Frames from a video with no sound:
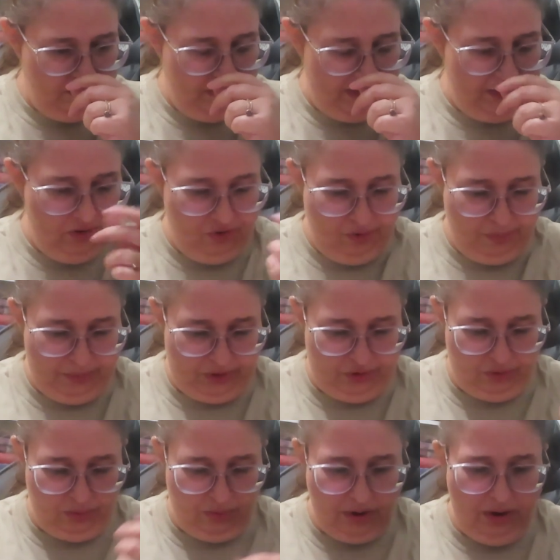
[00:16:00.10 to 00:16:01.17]
my used
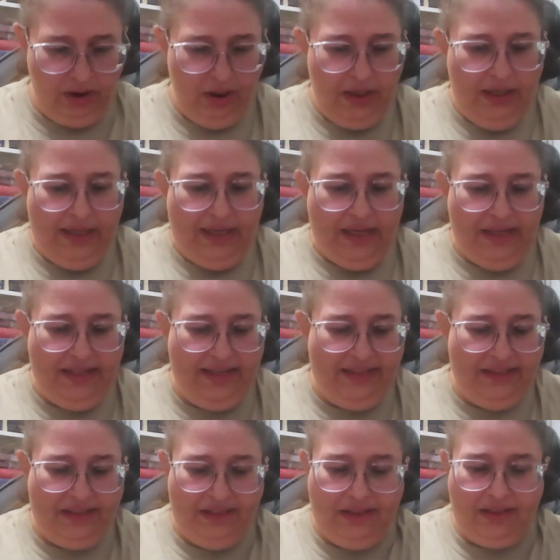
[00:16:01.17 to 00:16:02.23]
bookstore, and that
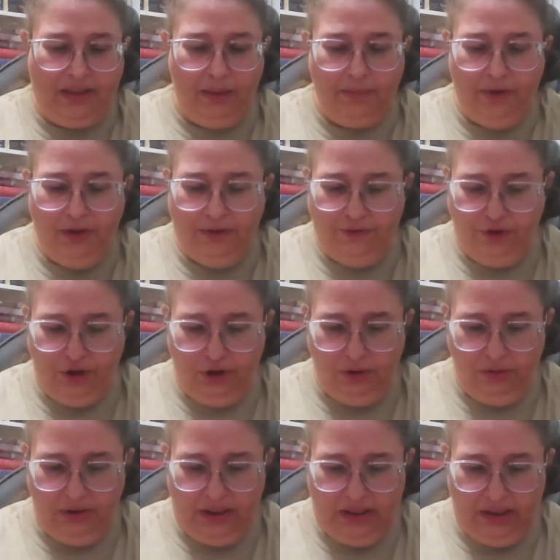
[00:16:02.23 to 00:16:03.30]
is The Summer of
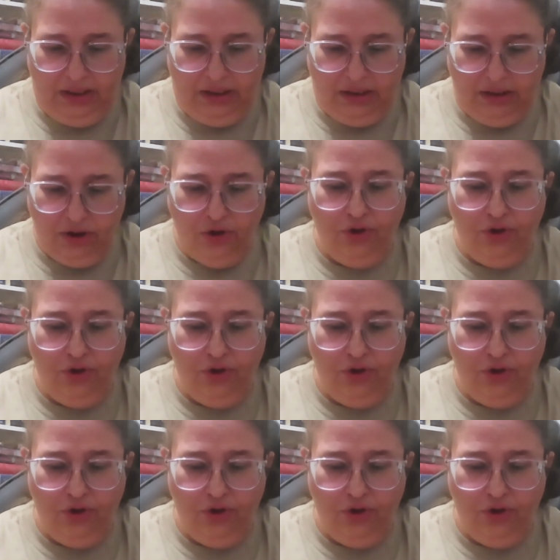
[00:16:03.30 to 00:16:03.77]
Jordi